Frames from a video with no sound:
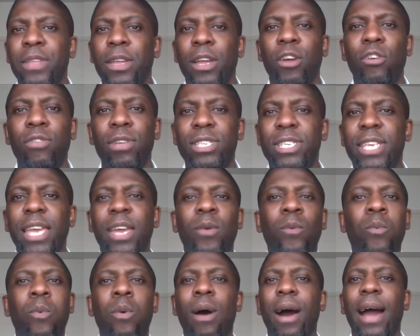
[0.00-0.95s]
critique
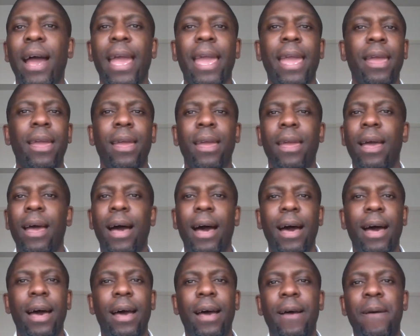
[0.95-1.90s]
why
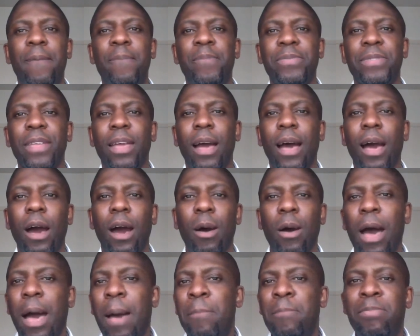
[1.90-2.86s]
a
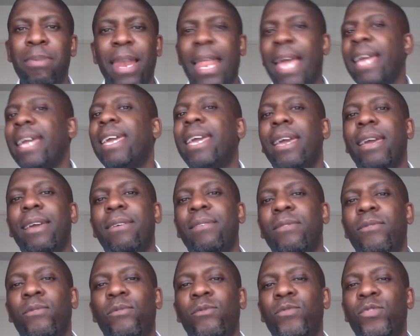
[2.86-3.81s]
blanket
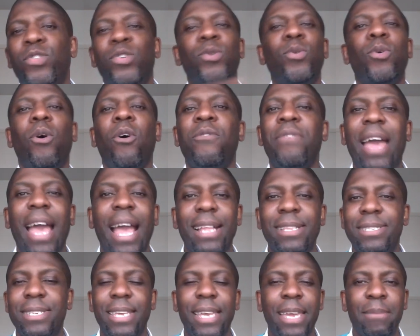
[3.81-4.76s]
view of
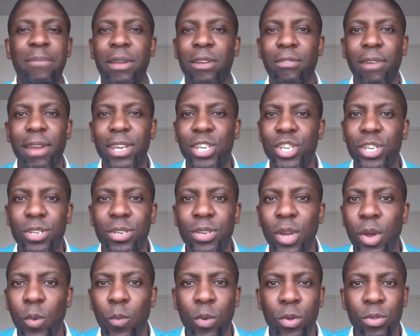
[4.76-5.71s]
anti-immigration
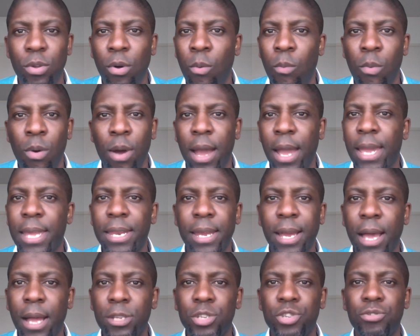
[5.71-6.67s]
will not work in a
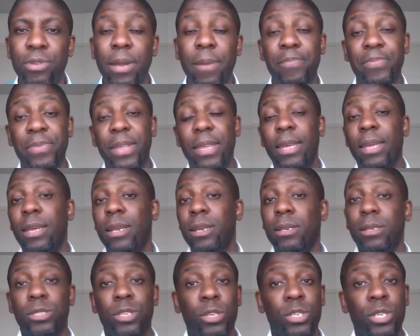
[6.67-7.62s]
country.
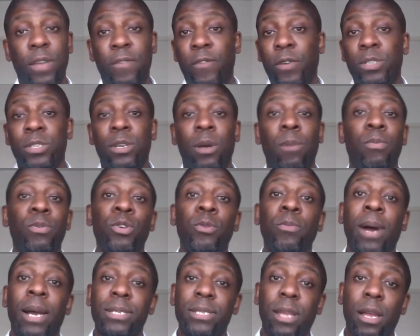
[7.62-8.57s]
So say for example, you
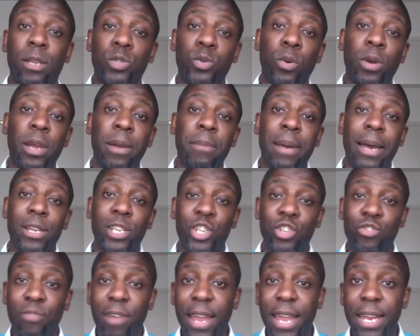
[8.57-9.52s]
might start talking about
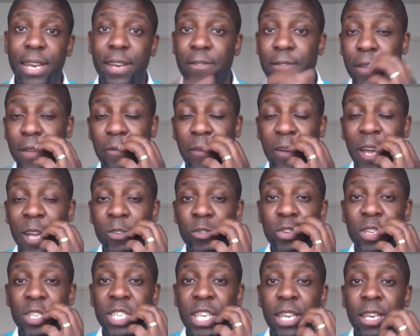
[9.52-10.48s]
trade. If a
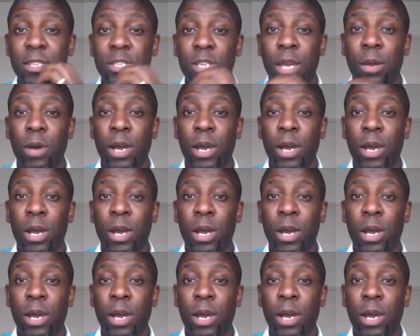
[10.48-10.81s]
country's seen as